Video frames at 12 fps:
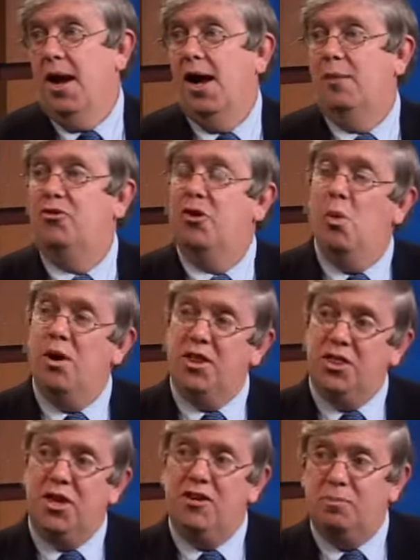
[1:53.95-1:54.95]
So one of the
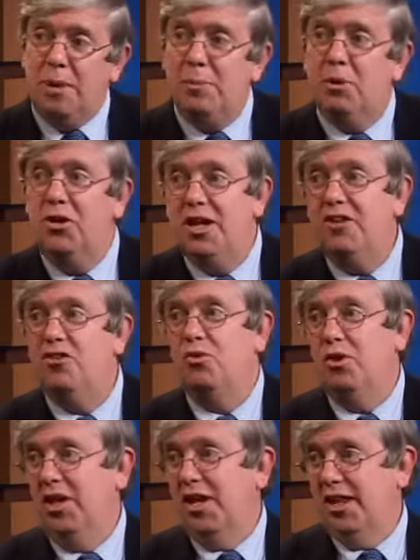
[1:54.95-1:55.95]
things people need to
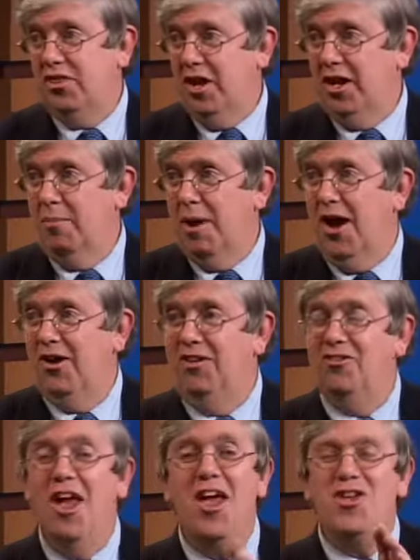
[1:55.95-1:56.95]
really think about
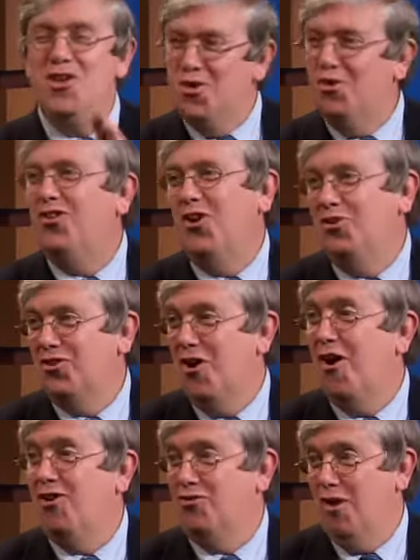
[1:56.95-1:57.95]
is use those
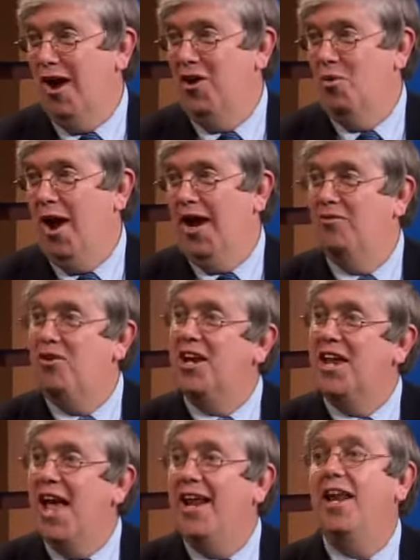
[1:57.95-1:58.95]
cards right away. If you
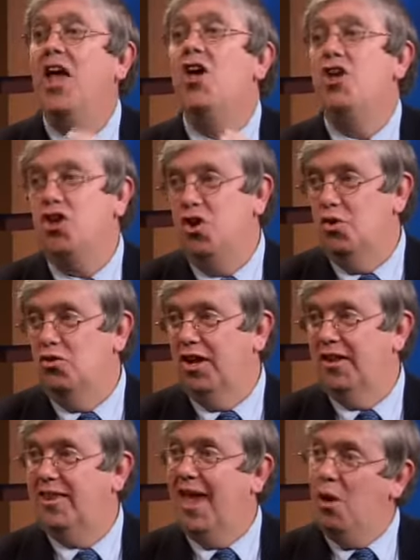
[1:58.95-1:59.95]
get it, use it.
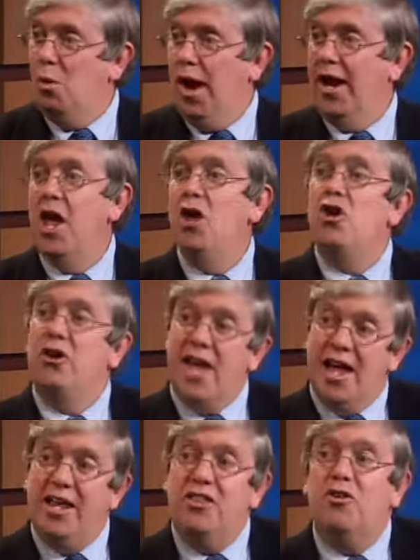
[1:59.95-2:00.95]
That way you're
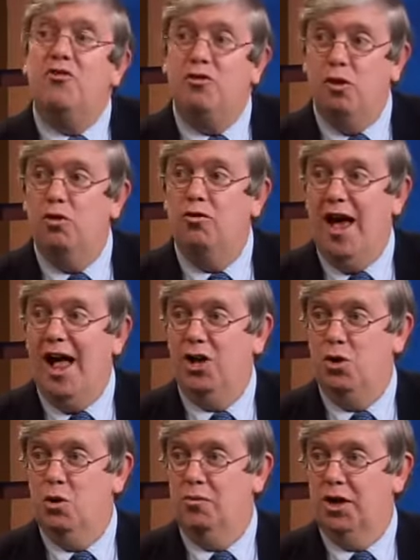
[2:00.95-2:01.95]
getting the full
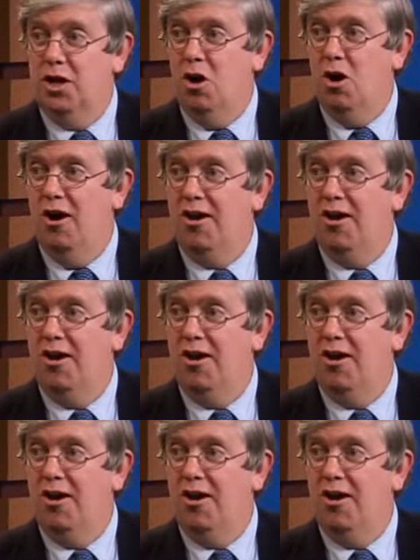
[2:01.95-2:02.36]
value of the card